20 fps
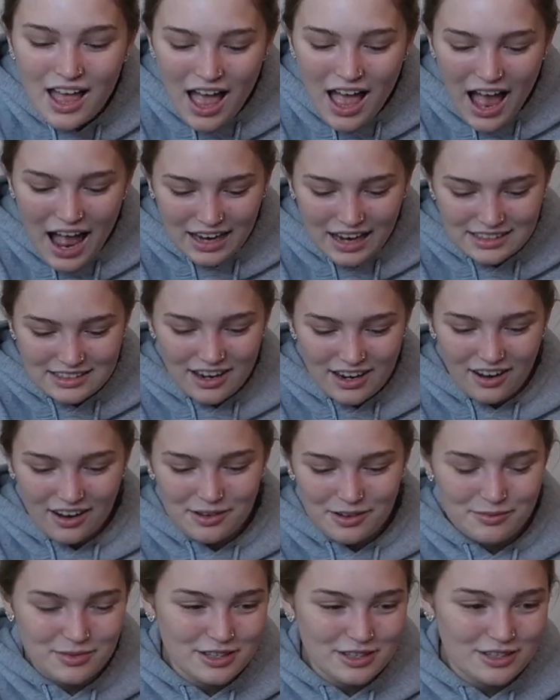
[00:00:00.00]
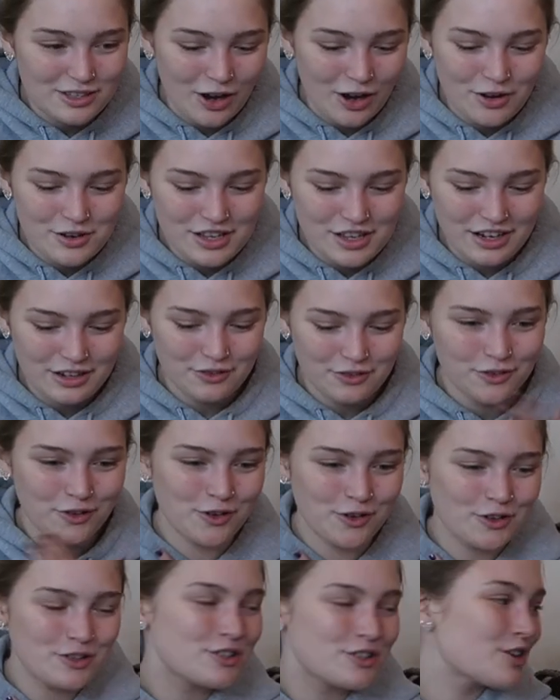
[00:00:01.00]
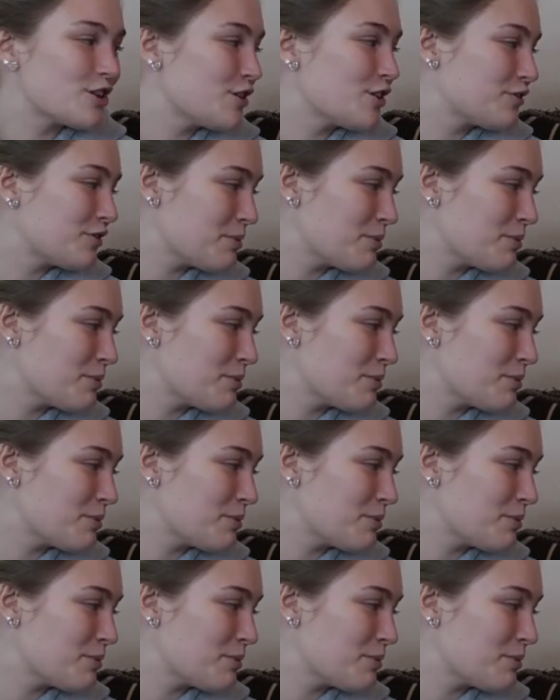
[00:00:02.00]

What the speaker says: And I'm so thankful to